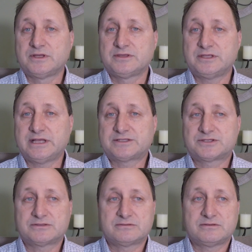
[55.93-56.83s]
then
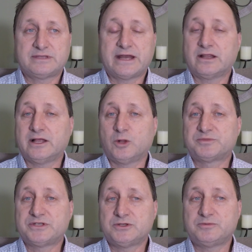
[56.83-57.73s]
that's that'll help
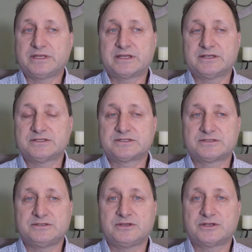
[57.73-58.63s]
too because
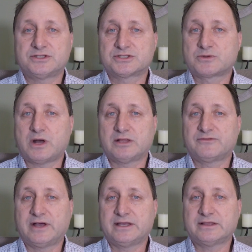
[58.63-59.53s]
you can just
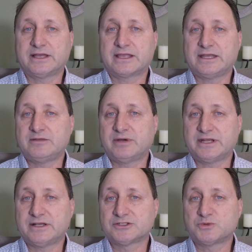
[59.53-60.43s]
qualify like
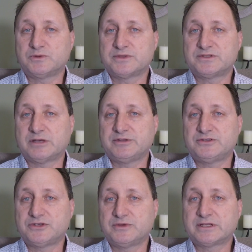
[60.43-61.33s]
anybody else would with a W
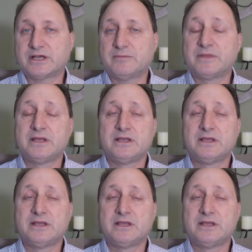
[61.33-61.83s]
two income.